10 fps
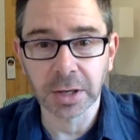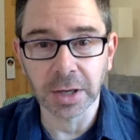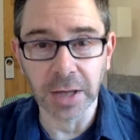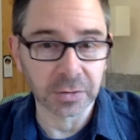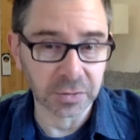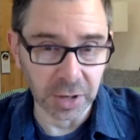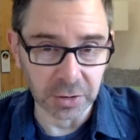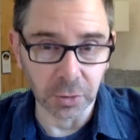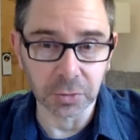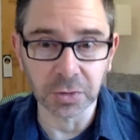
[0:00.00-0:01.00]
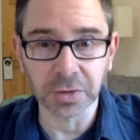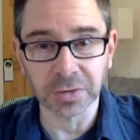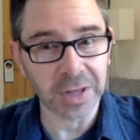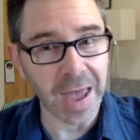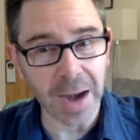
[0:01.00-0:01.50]
and psychosis is
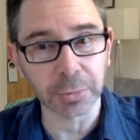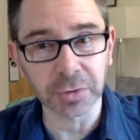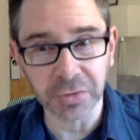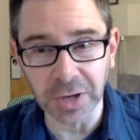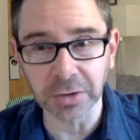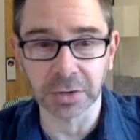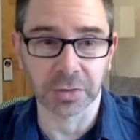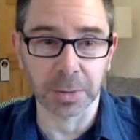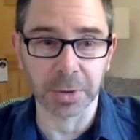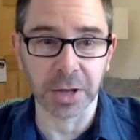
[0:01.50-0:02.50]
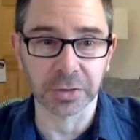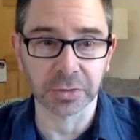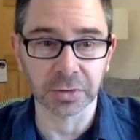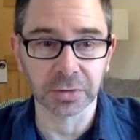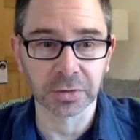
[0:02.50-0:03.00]
the aberrant salience
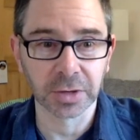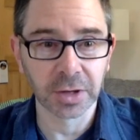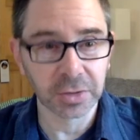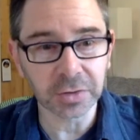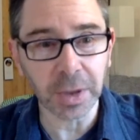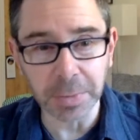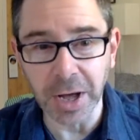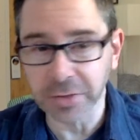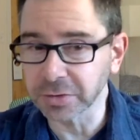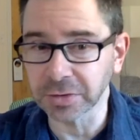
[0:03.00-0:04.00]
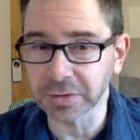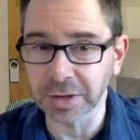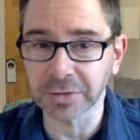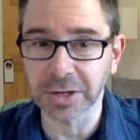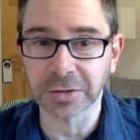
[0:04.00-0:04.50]
hypothesis. This hypothesis
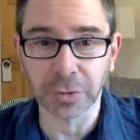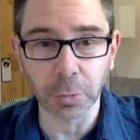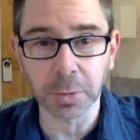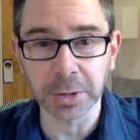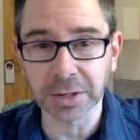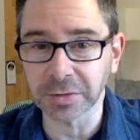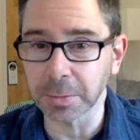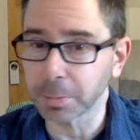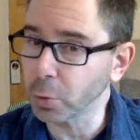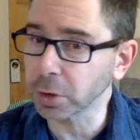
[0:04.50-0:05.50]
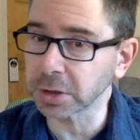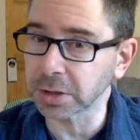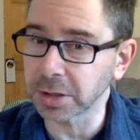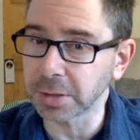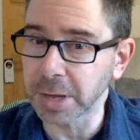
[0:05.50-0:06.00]
says that dopamine is important
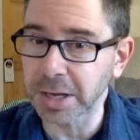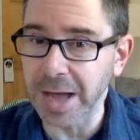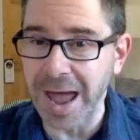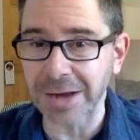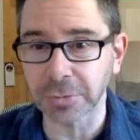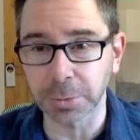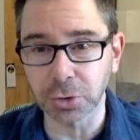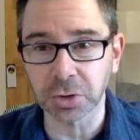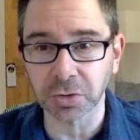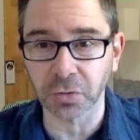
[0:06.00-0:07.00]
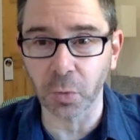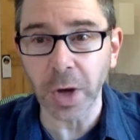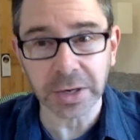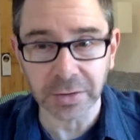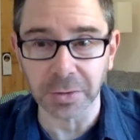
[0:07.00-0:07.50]
in making attributions of
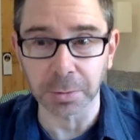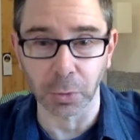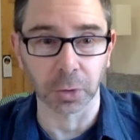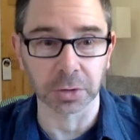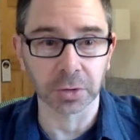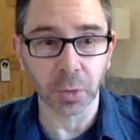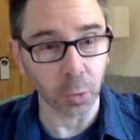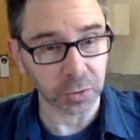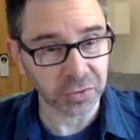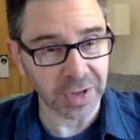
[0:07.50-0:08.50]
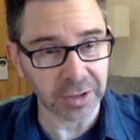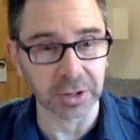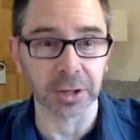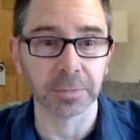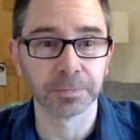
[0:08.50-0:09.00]
what is important or salient.